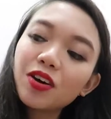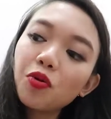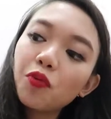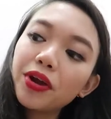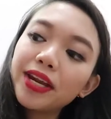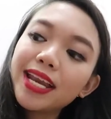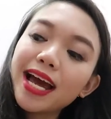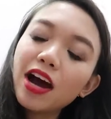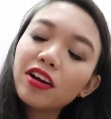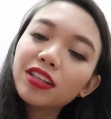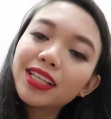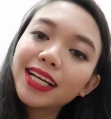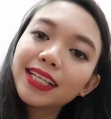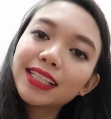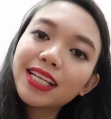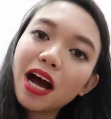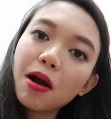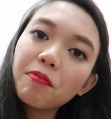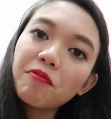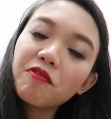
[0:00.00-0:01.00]
we down to the
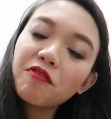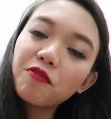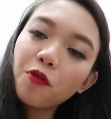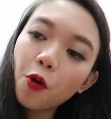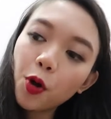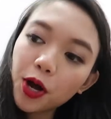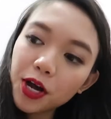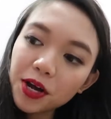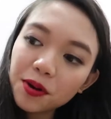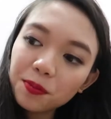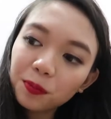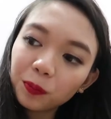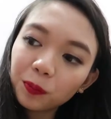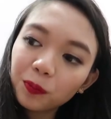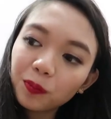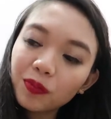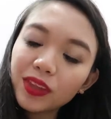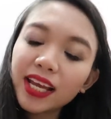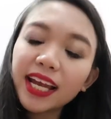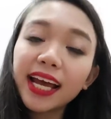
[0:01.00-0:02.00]
top 4,
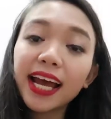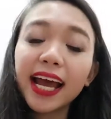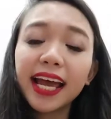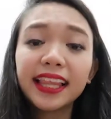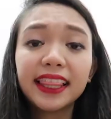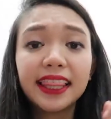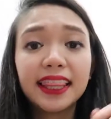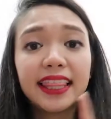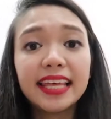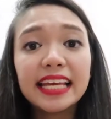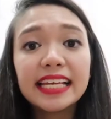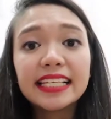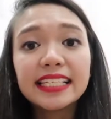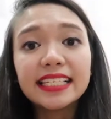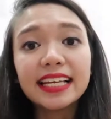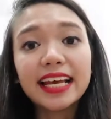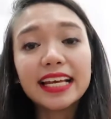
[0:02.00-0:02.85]
and this